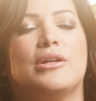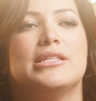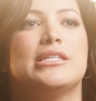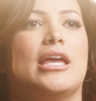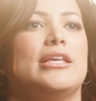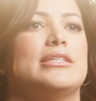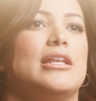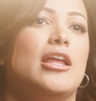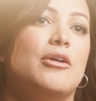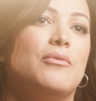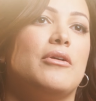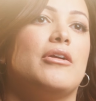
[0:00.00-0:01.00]
what it's like to
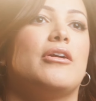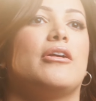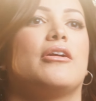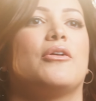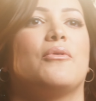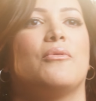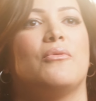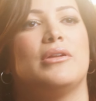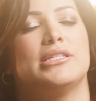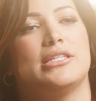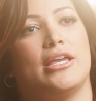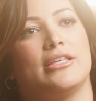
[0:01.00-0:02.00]
network,
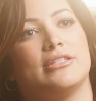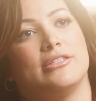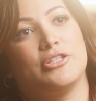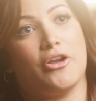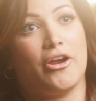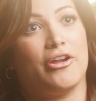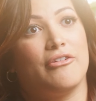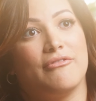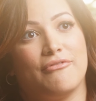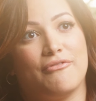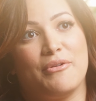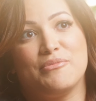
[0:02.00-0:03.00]
what it's like to start
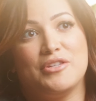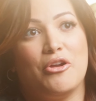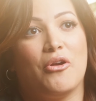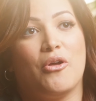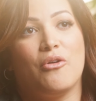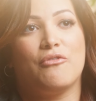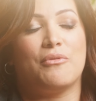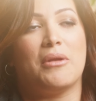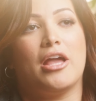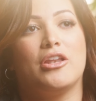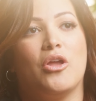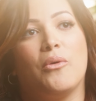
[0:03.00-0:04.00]
from zero, from
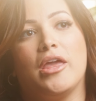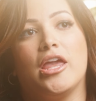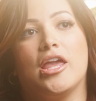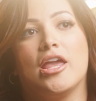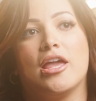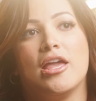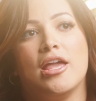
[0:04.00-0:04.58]
not knowing.